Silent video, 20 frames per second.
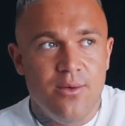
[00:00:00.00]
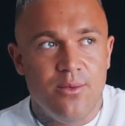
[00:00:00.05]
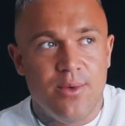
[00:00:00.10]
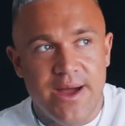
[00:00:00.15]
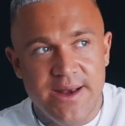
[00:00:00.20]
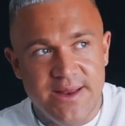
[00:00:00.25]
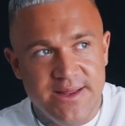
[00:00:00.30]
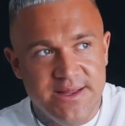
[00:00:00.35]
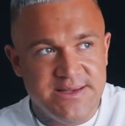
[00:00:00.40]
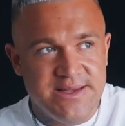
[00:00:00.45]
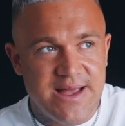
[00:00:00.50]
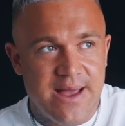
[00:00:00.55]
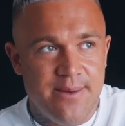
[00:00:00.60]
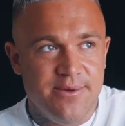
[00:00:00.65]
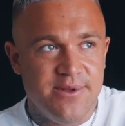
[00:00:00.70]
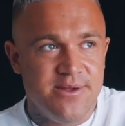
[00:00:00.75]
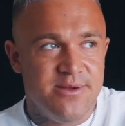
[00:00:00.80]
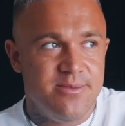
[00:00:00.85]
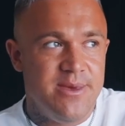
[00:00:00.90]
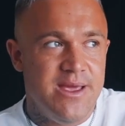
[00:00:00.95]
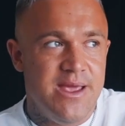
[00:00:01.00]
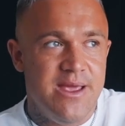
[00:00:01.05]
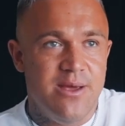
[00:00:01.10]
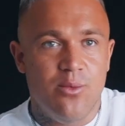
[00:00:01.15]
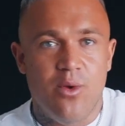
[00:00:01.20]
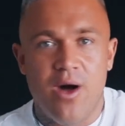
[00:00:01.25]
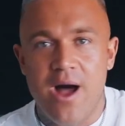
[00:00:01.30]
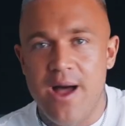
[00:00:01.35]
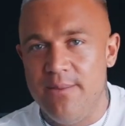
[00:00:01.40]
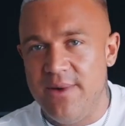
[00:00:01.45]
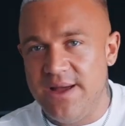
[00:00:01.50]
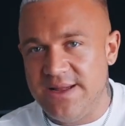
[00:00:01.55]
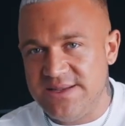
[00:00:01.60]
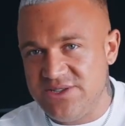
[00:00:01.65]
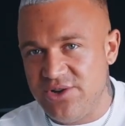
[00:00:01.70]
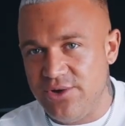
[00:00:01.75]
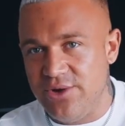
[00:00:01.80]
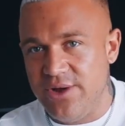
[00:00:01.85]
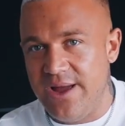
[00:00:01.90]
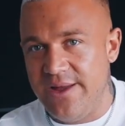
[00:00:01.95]
Why did this happen to me? Why am I
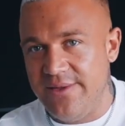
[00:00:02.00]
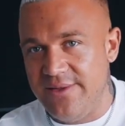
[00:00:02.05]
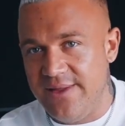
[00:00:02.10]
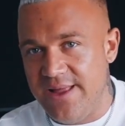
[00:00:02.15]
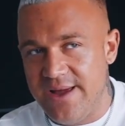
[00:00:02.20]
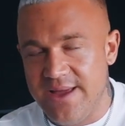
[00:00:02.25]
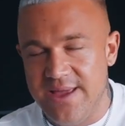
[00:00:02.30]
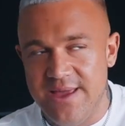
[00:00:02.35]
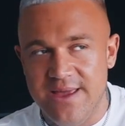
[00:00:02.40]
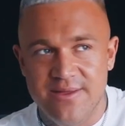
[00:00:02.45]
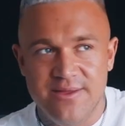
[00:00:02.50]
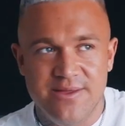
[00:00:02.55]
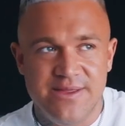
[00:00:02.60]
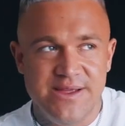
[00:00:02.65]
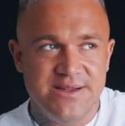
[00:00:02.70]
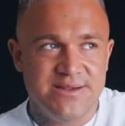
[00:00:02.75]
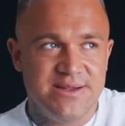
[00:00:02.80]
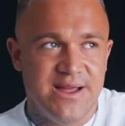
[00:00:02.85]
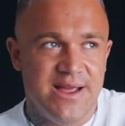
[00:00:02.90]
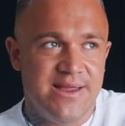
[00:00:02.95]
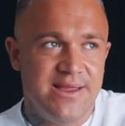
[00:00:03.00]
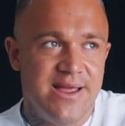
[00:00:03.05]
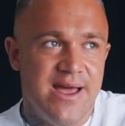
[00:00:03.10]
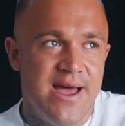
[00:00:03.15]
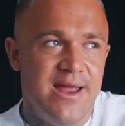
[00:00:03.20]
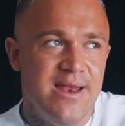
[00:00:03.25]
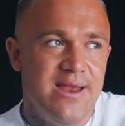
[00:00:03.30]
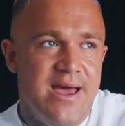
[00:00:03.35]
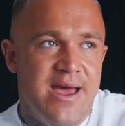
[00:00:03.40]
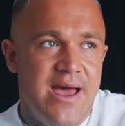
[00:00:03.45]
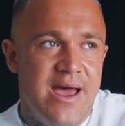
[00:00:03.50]
so unlucky? And things like that.